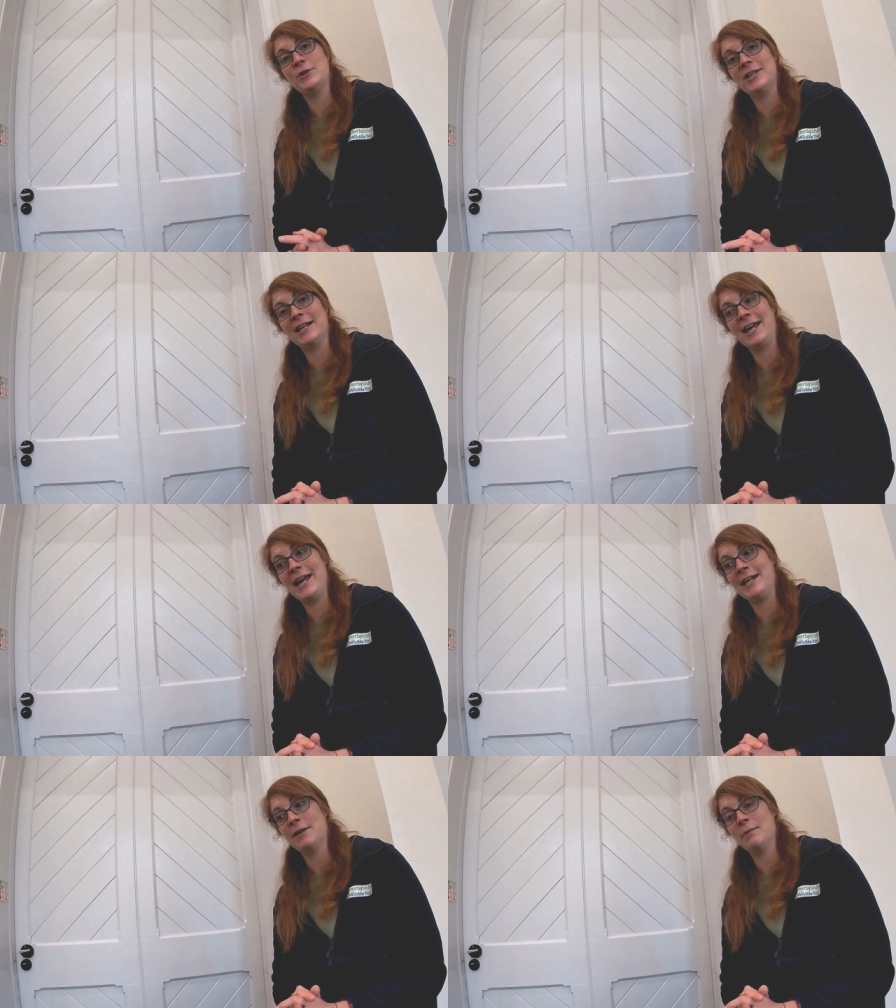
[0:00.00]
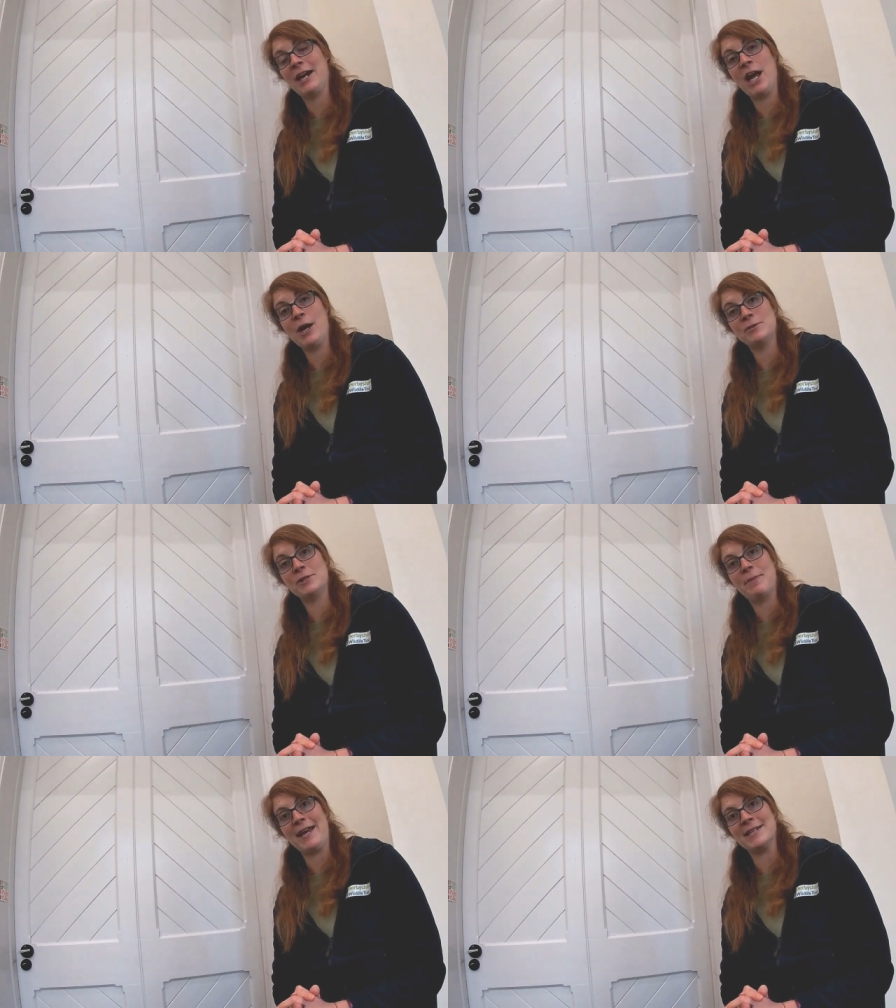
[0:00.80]
using in my
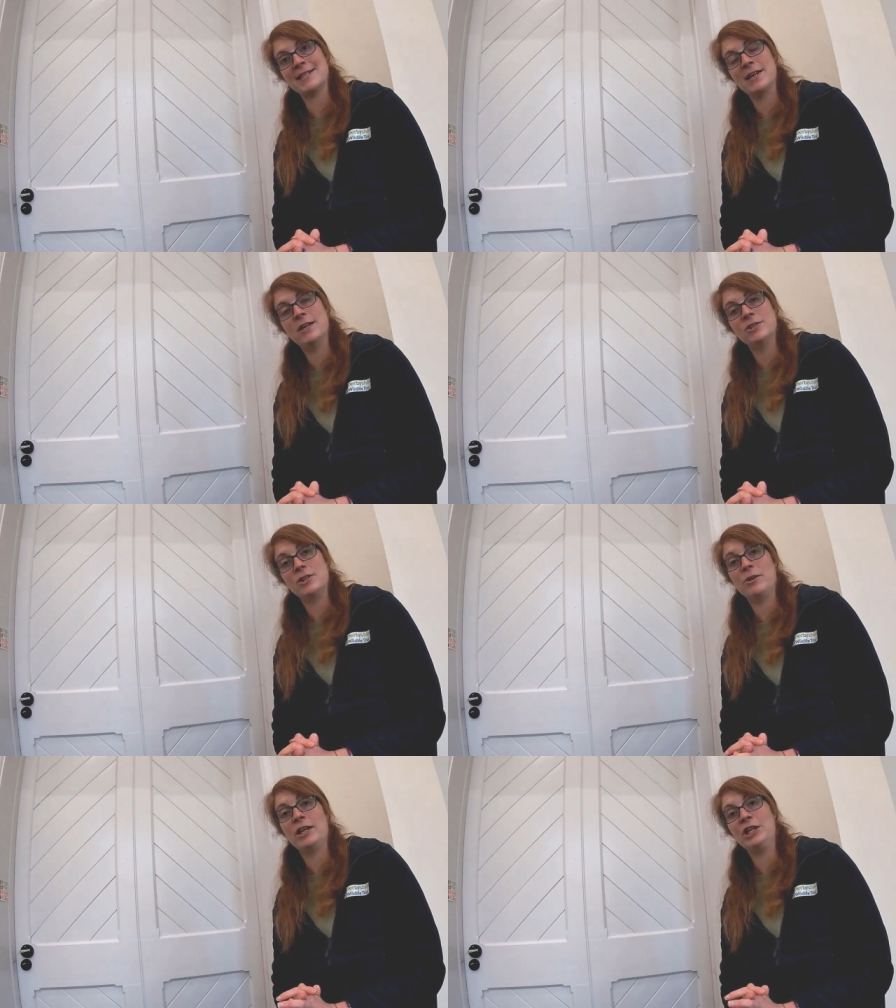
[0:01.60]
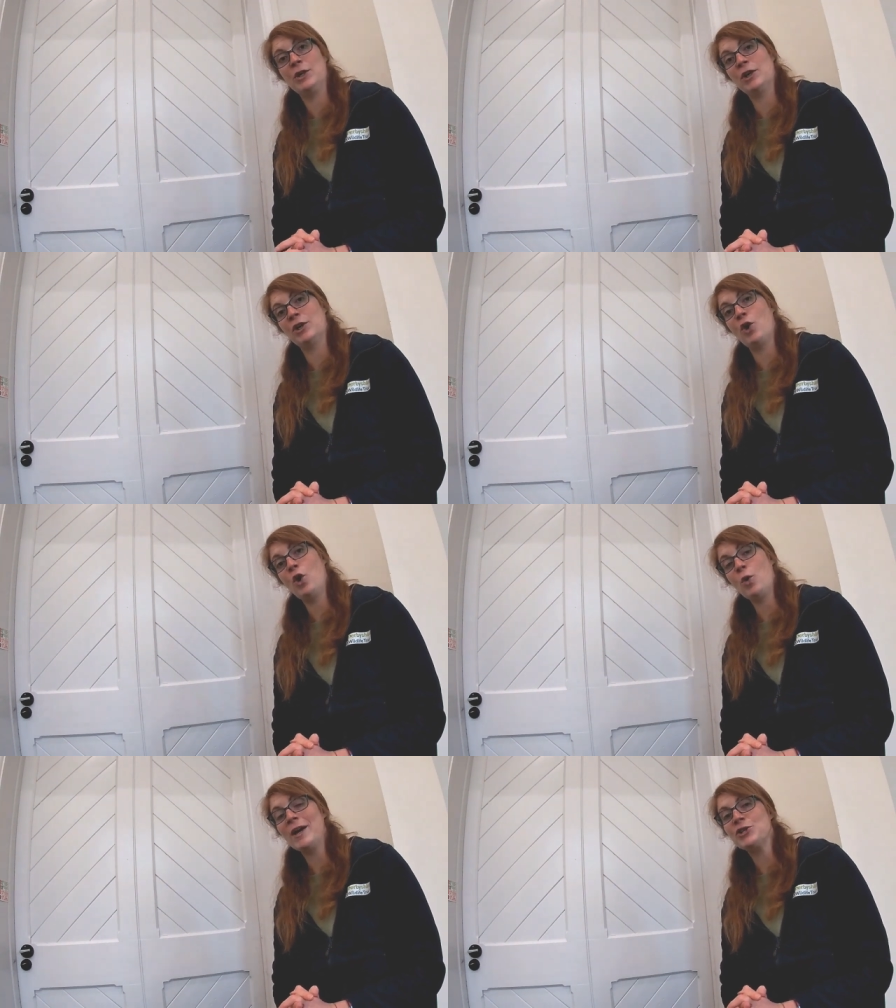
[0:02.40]
own space so that you
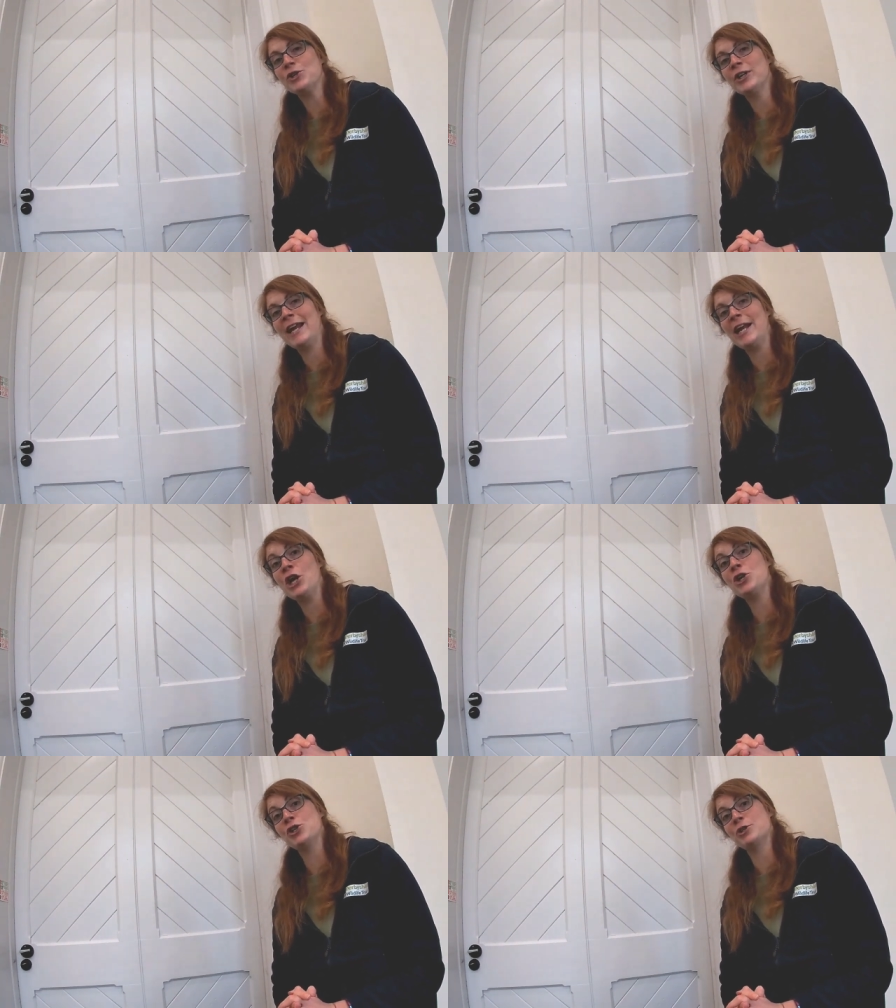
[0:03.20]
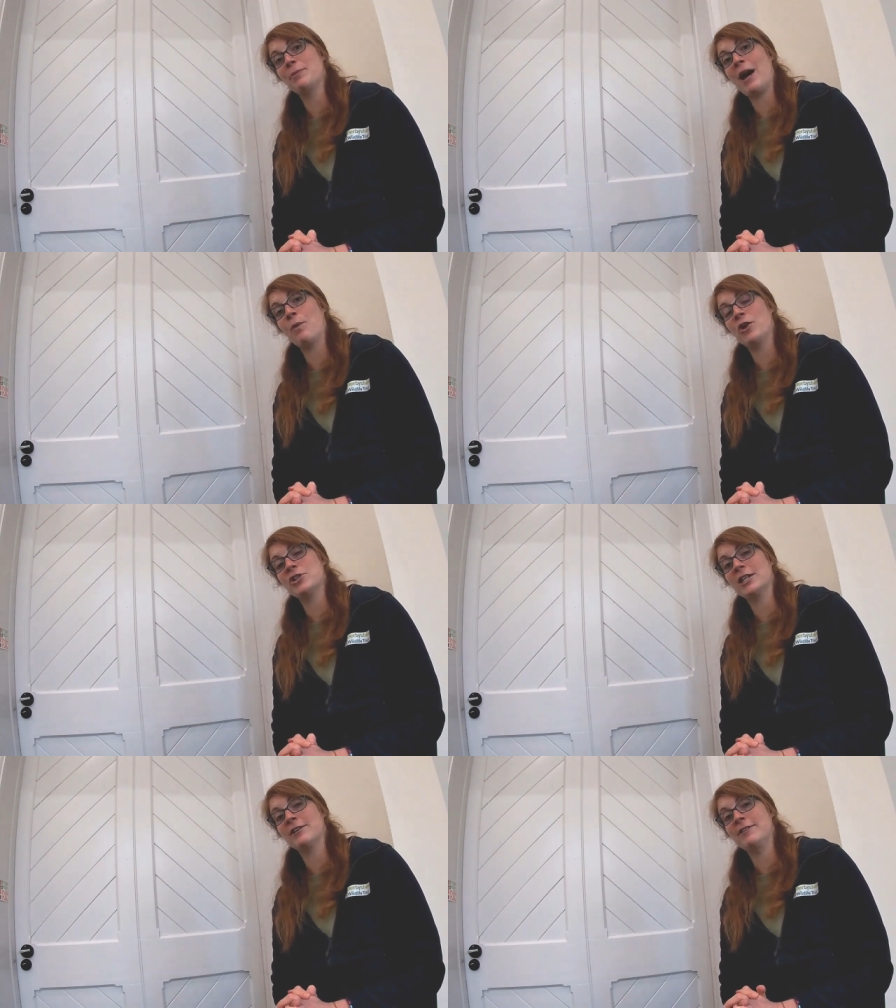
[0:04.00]
can always join in just by
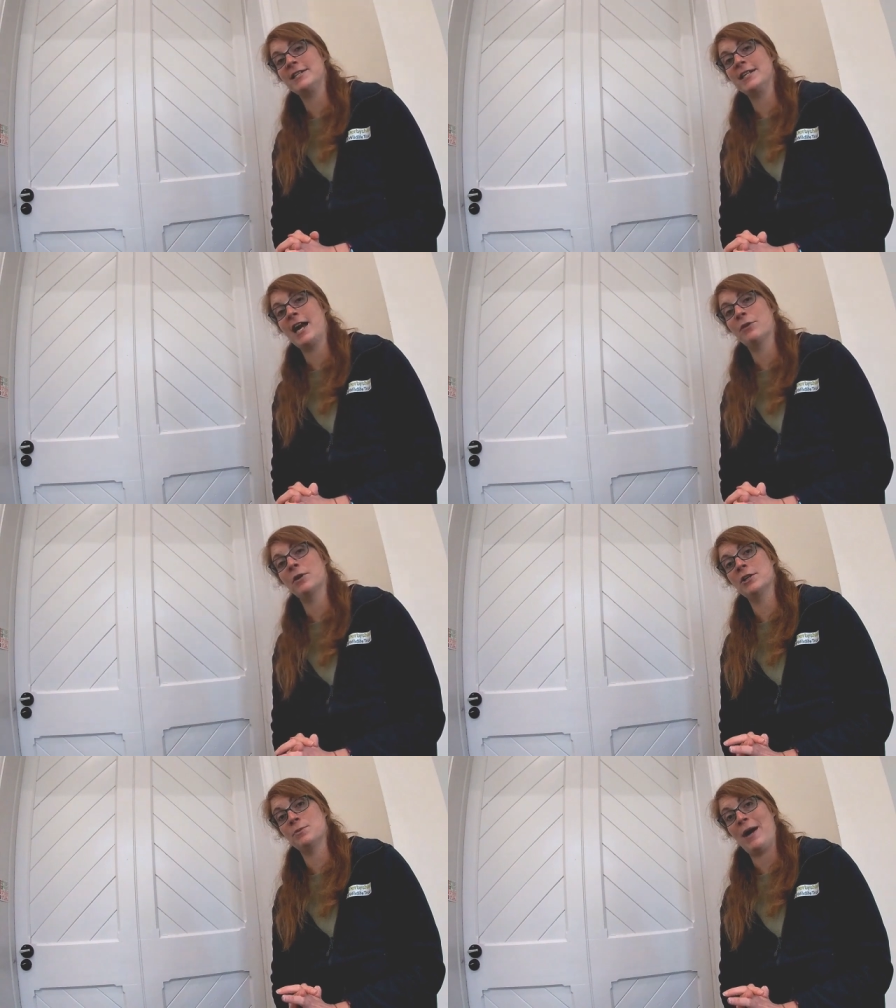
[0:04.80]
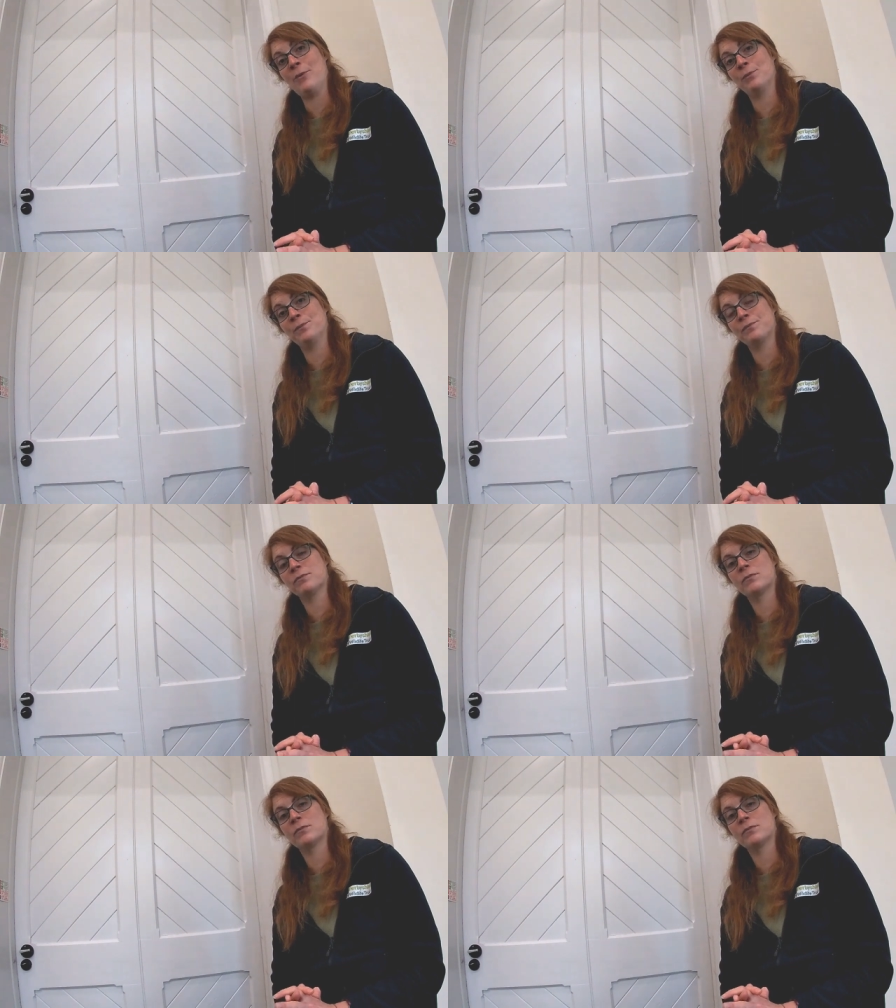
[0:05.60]
watching the video as well.